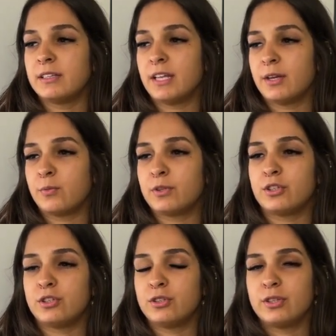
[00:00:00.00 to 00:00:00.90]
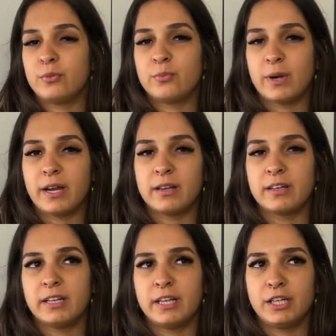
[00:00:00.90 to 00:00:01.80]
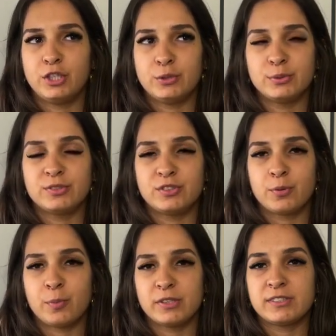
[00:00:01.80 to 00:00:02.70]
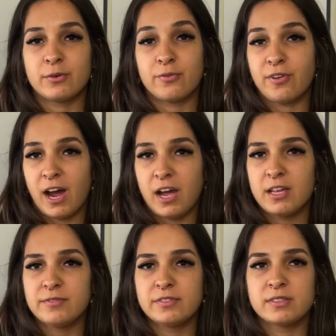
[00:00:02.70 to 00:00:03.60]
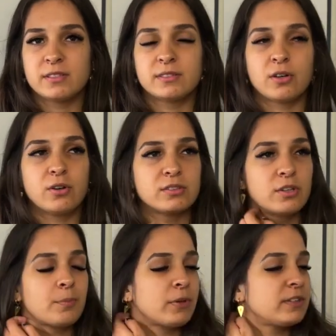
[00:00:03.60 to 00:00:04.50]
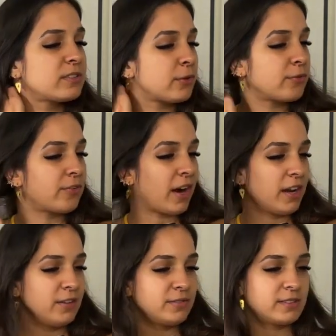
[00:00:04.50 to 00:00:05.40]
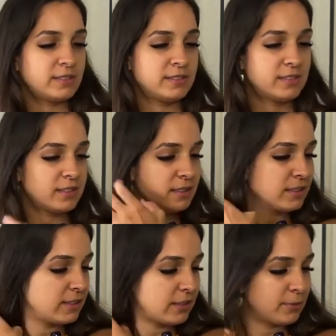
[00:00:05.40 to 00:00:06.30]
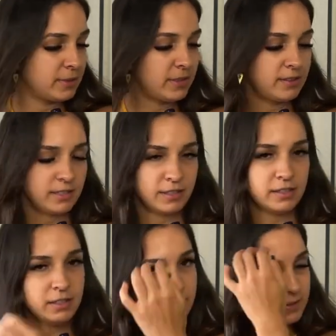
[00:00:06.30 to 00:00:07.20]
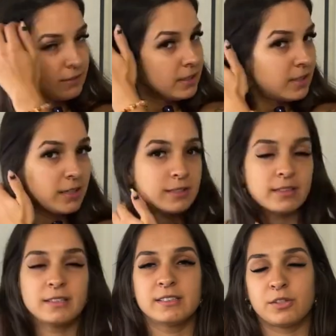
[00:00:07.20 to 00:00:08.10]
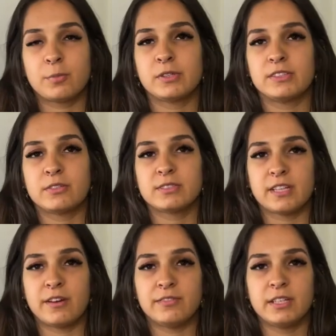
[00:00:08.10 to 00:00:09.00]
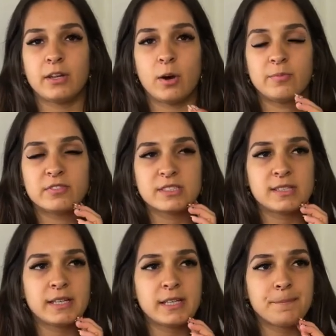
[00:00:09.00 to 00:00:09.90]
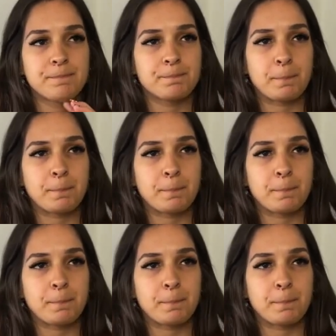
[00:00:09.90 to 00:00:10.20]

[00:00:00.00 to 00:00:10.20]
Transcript: they would regularly use 0.05s. So 0.05s is a little bit thinner than the 0.07, obviously.